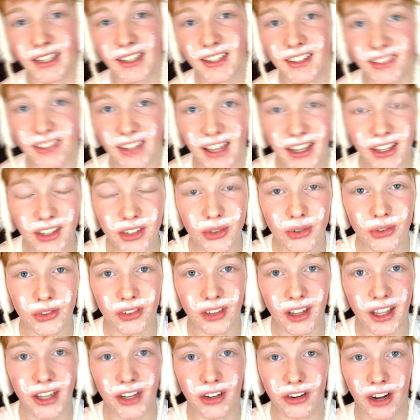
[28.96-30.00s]
10
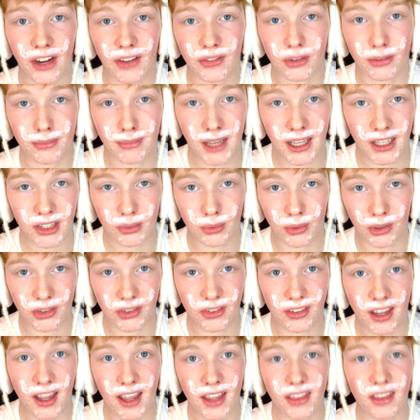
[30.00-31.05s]
years later, after
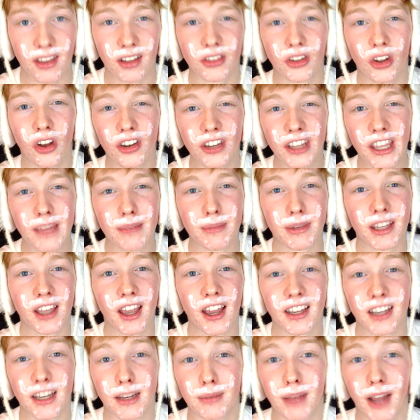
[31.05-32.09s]
Maxwell's death, along came a
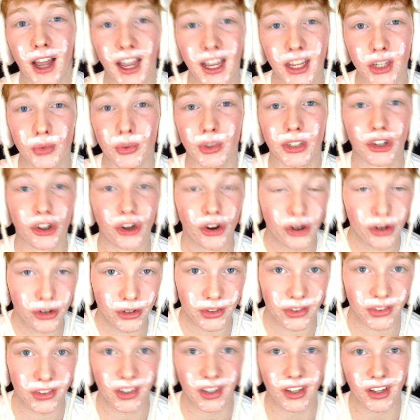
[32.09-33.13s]
guy named Heinrich Hertz,